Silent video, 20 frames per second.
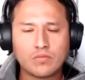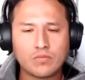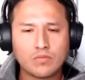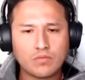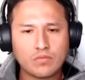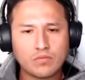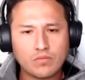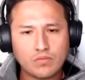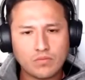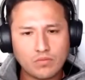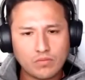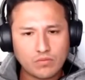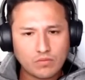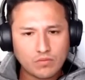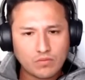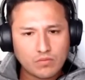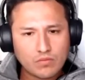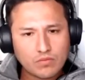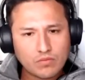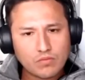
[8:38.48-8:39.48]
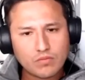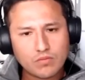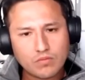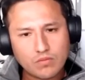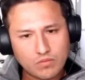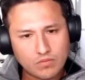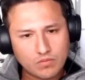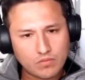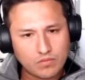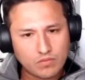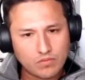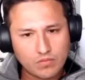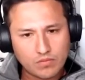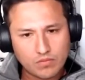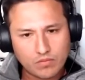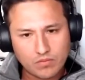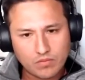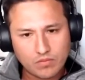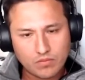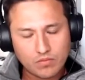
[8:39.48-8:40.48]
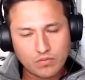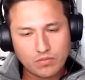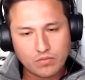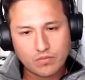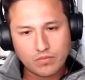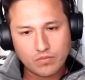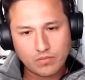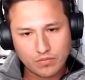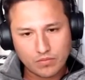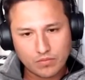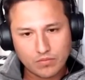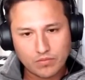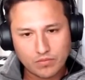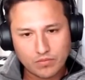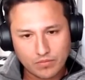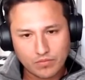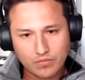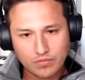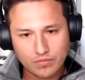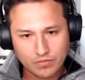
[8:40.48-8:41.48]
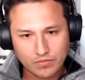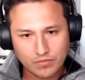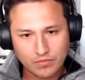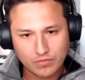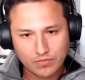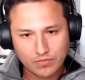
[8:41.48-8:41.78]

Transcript: (not speaking)